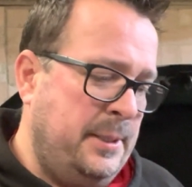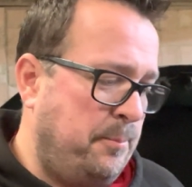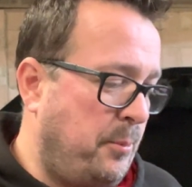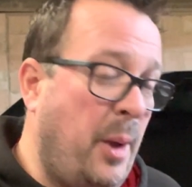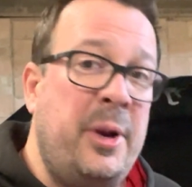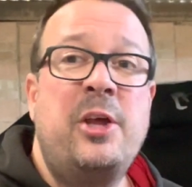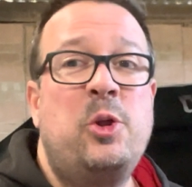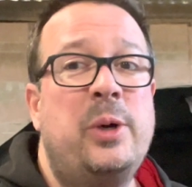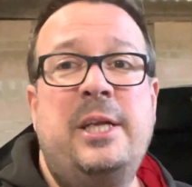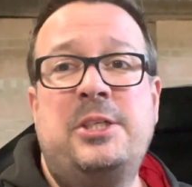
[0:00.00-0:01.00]
I mean, I
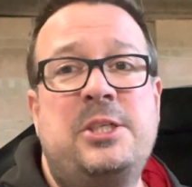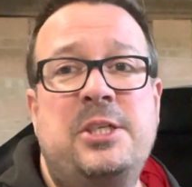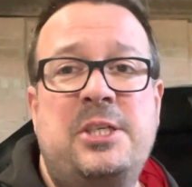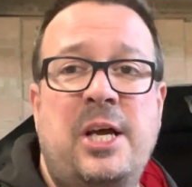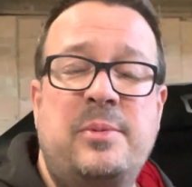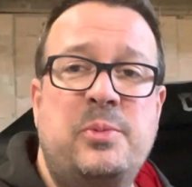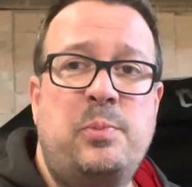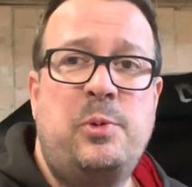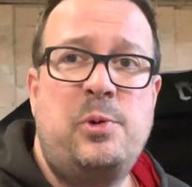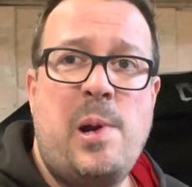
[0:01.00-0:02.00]
thought it just disturbed some
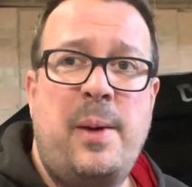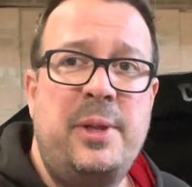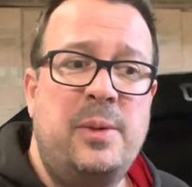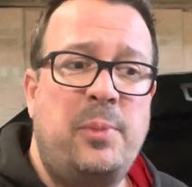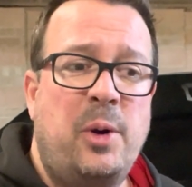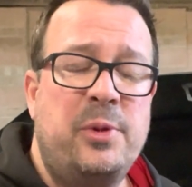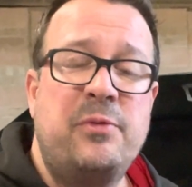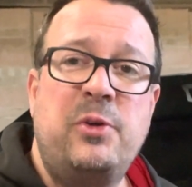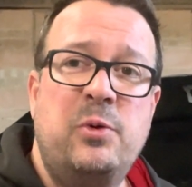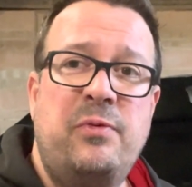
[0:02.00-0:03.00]
crap in the bottom of the
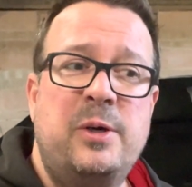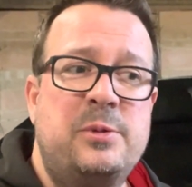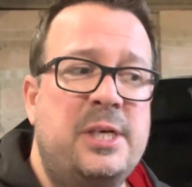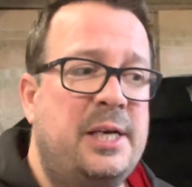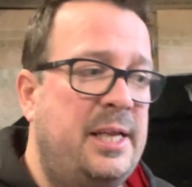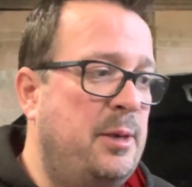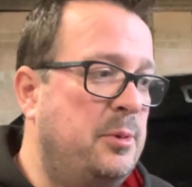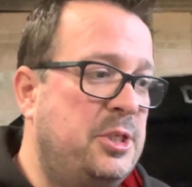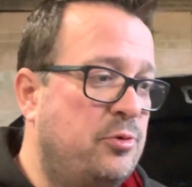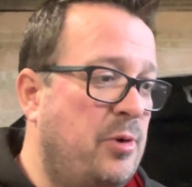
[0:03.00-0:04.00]
fuel filter and it was
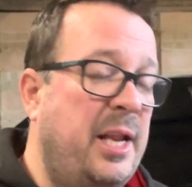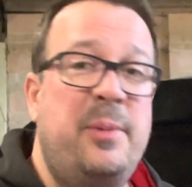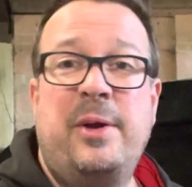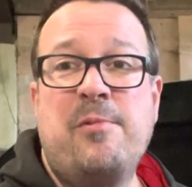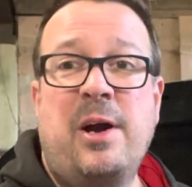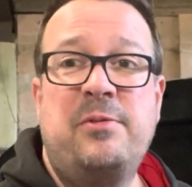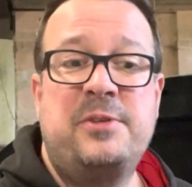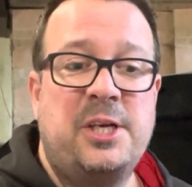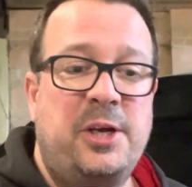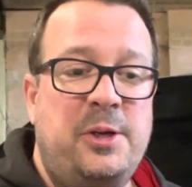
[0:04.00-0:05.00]
just running a bit rough.
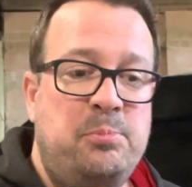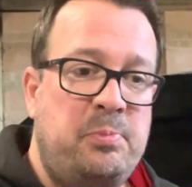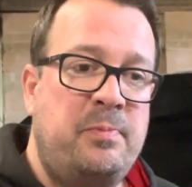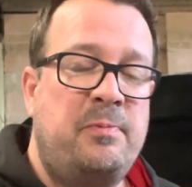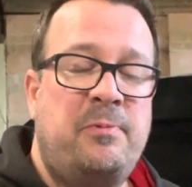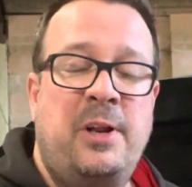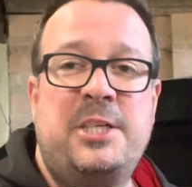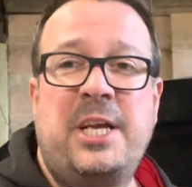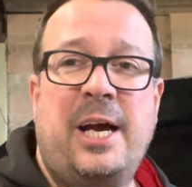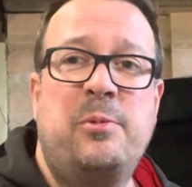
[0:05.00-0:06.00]
So flush
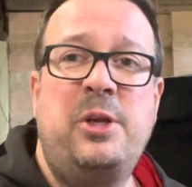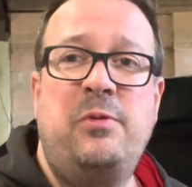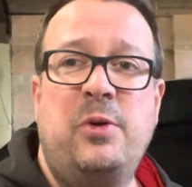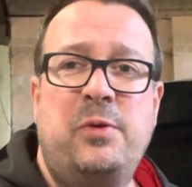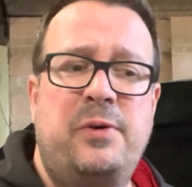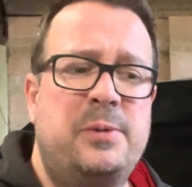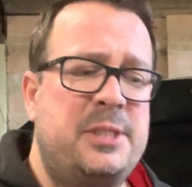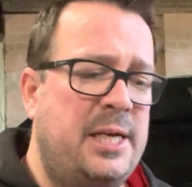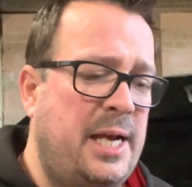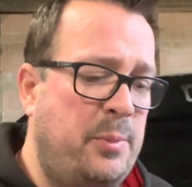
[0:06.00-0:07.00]
it out, new fuel
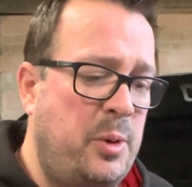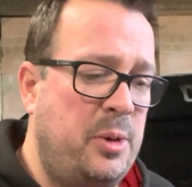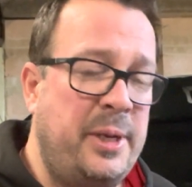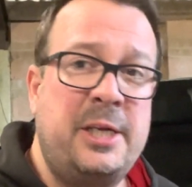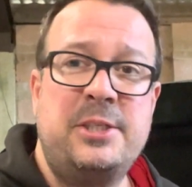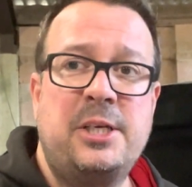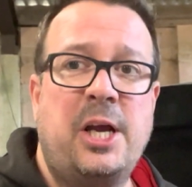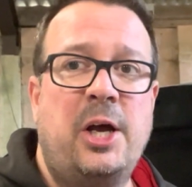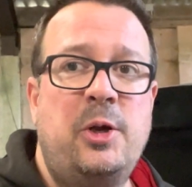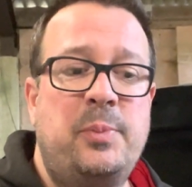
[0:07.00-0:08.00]
filter, and we would have been good to
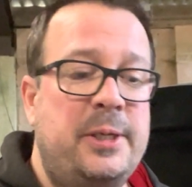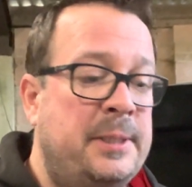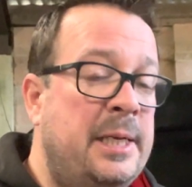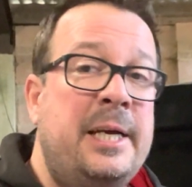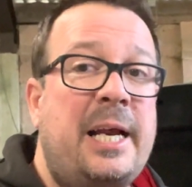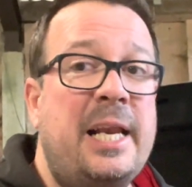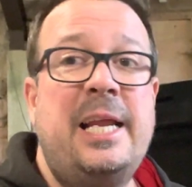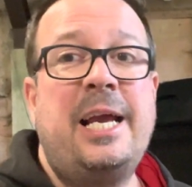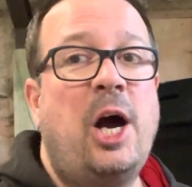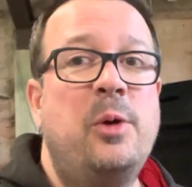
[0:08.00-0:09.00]
go. But
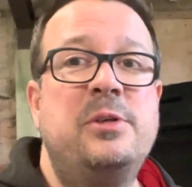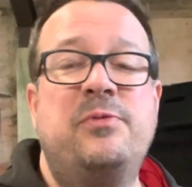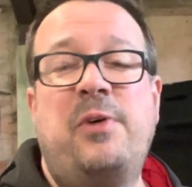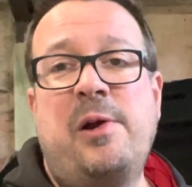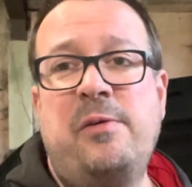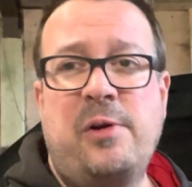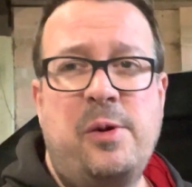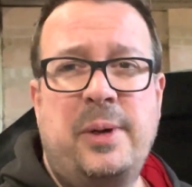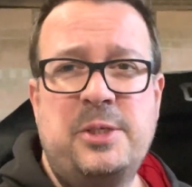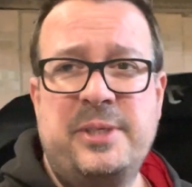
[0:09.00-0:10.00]
clearly I was very, very
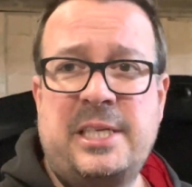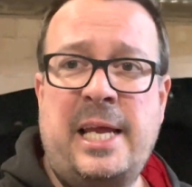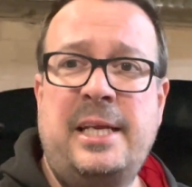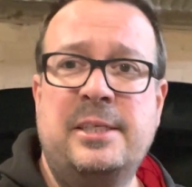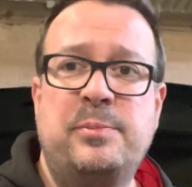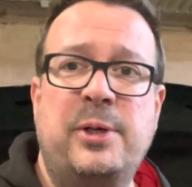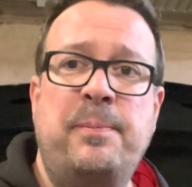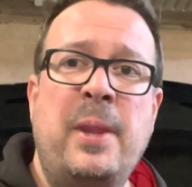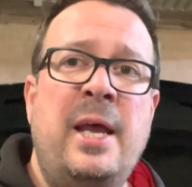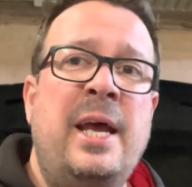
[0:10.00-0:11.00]
much mistaken.
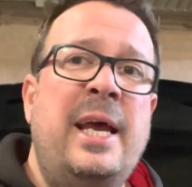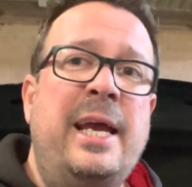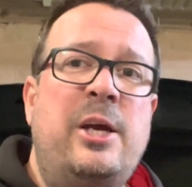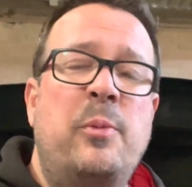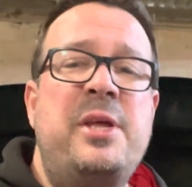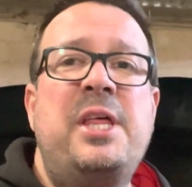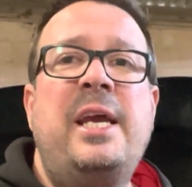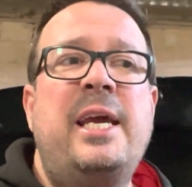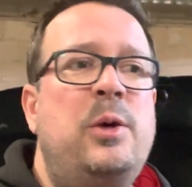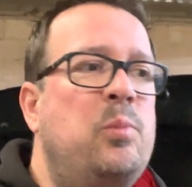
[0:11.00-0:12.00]
But it got me
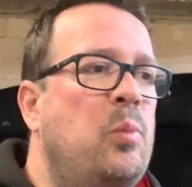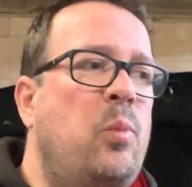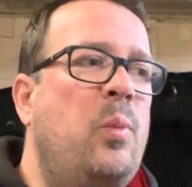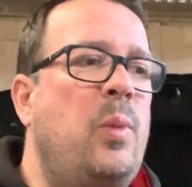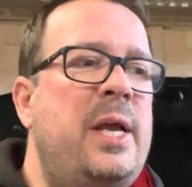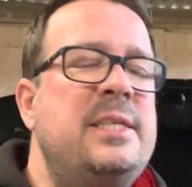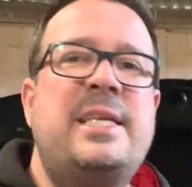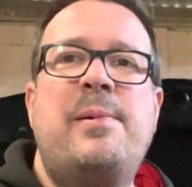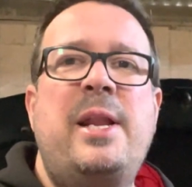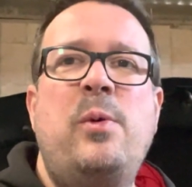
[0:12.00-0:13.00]
thinking, is
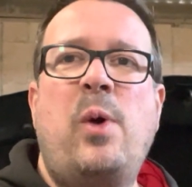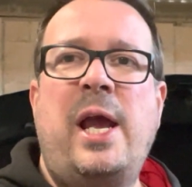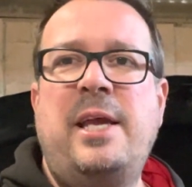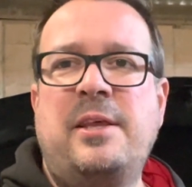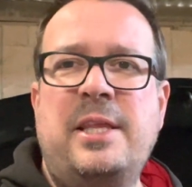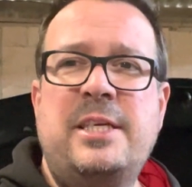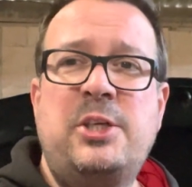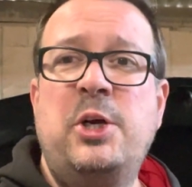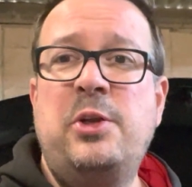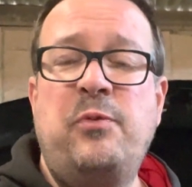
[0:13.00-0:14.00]
there any way that this
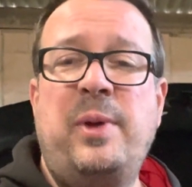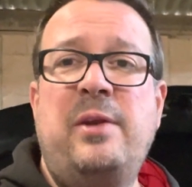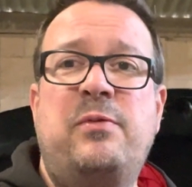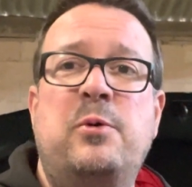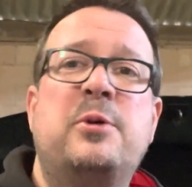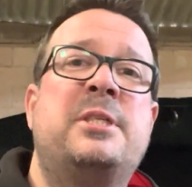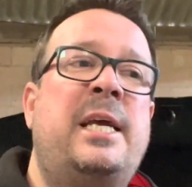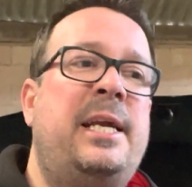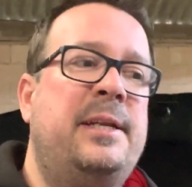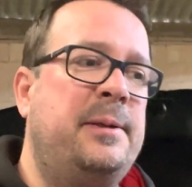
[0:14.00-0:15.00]
could have been
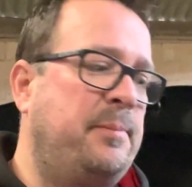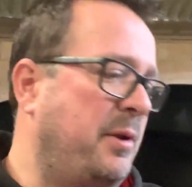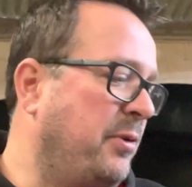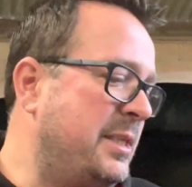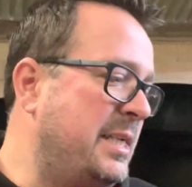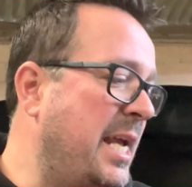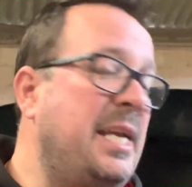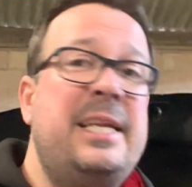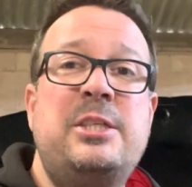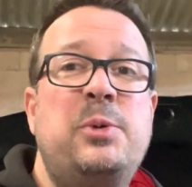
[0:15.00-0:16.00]
foreseen? If I'd
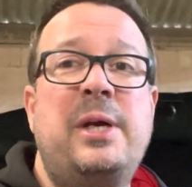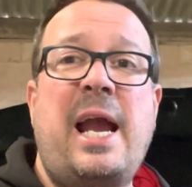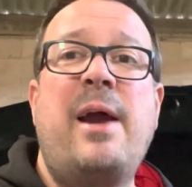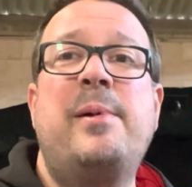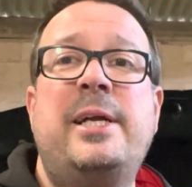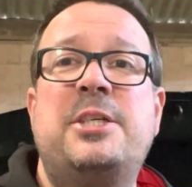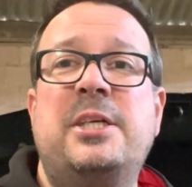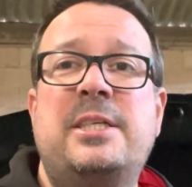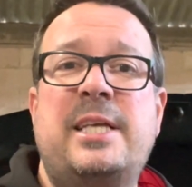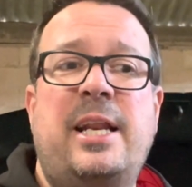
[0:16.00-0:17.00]
taken it to a garage
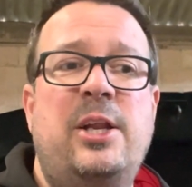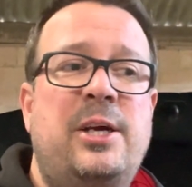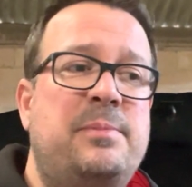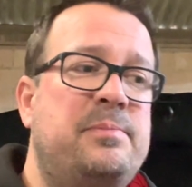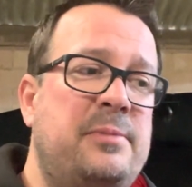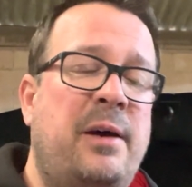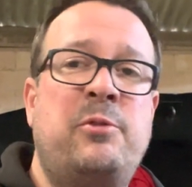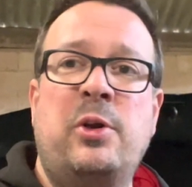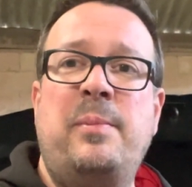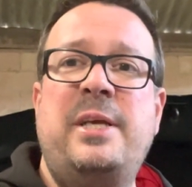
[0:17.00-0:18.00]
and said, look, I've
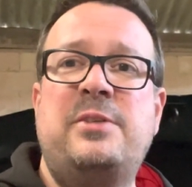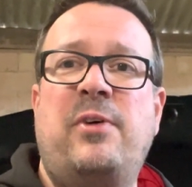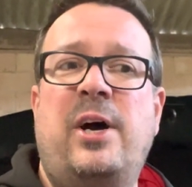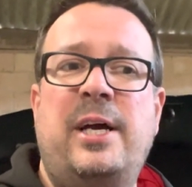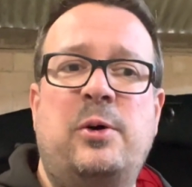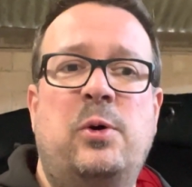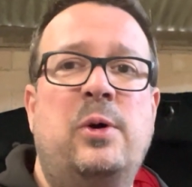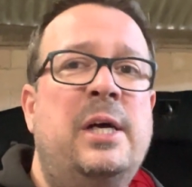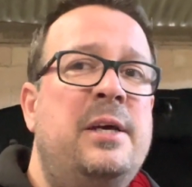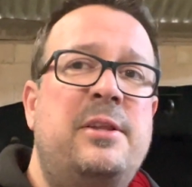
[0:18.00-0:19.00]
got a misfire or
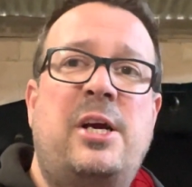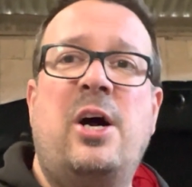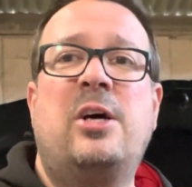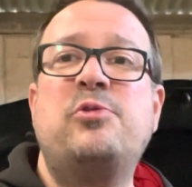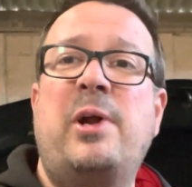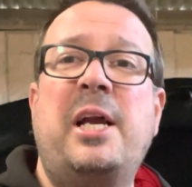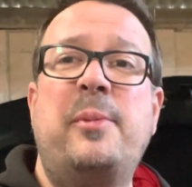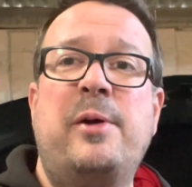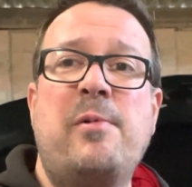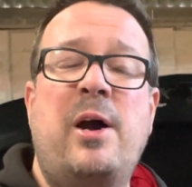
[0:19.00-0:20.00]
the car's running a
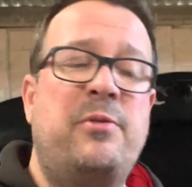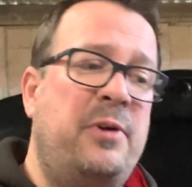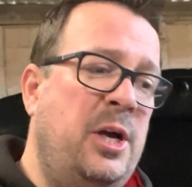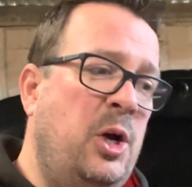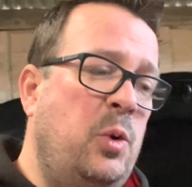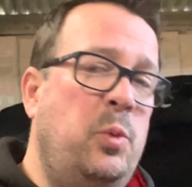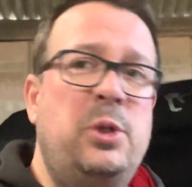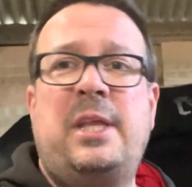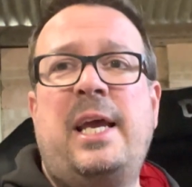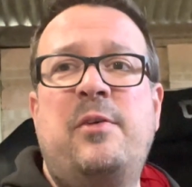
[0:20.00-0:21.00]
bit rough, would
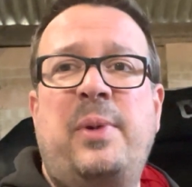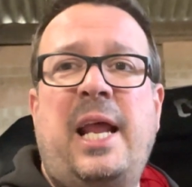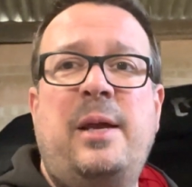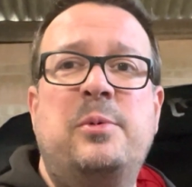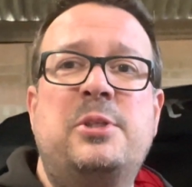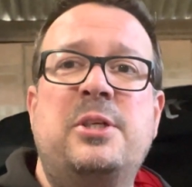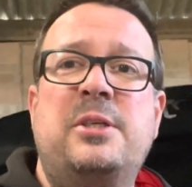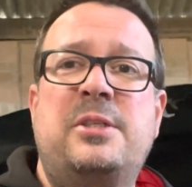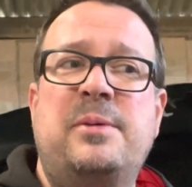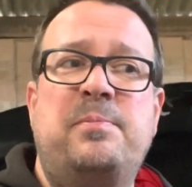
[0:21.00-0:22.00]
they have been able to
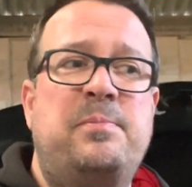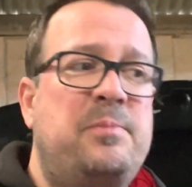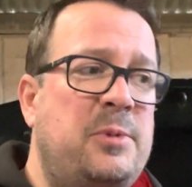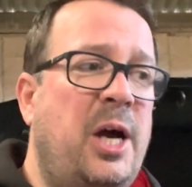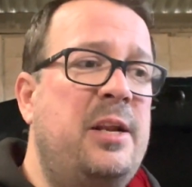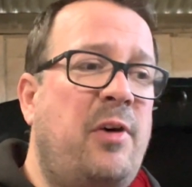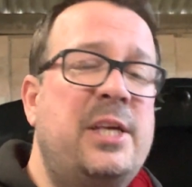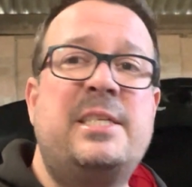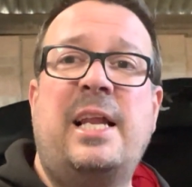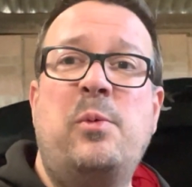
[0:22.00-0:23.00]
kind of
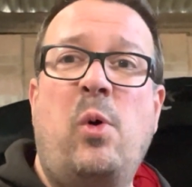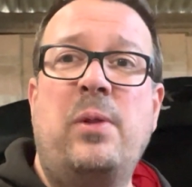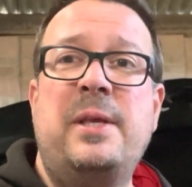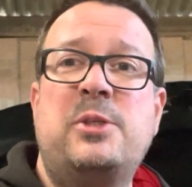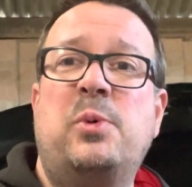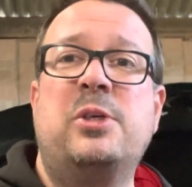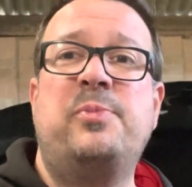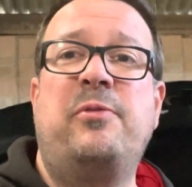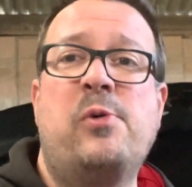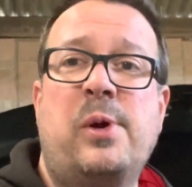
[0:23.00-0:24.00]
isolate what this was
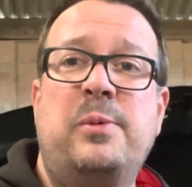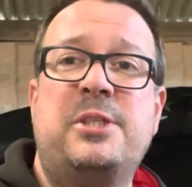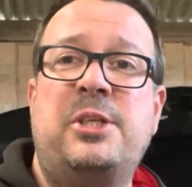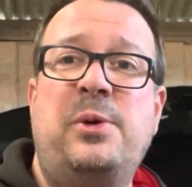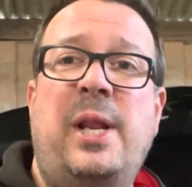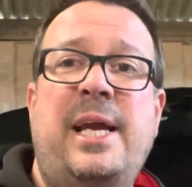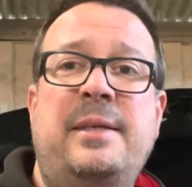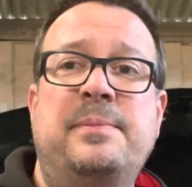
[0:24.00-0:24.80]
before it was too late?